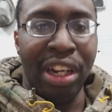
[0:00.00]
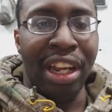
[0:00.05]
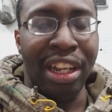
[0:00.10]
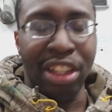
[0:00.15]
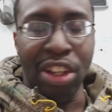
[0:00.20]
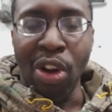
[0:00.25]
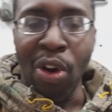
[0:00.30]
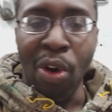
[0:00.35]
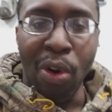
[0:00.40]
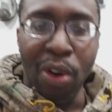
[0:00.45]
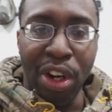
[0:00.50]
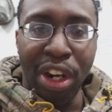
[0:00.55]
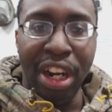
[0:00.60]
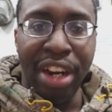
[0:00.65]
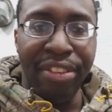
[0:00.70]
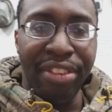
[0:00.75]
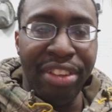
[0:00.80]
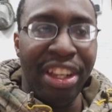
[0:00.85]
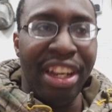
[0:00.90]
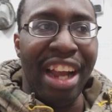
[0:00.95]
like the horn and
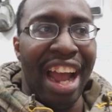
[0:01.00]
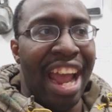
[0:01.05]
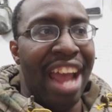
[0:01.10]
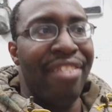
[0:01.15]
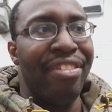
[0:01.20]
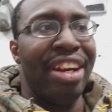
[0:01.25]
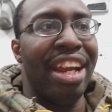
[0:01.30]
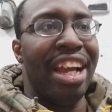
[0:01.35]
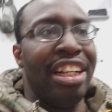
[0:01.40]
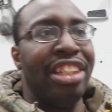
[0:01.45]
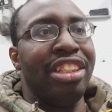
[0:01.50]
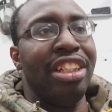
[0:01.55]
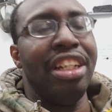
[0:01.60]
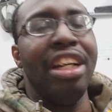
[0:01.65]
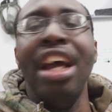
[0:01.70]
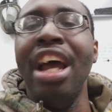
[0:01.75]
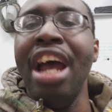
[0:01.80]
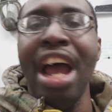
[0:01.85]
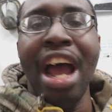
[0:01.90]
everything. I haven't actually.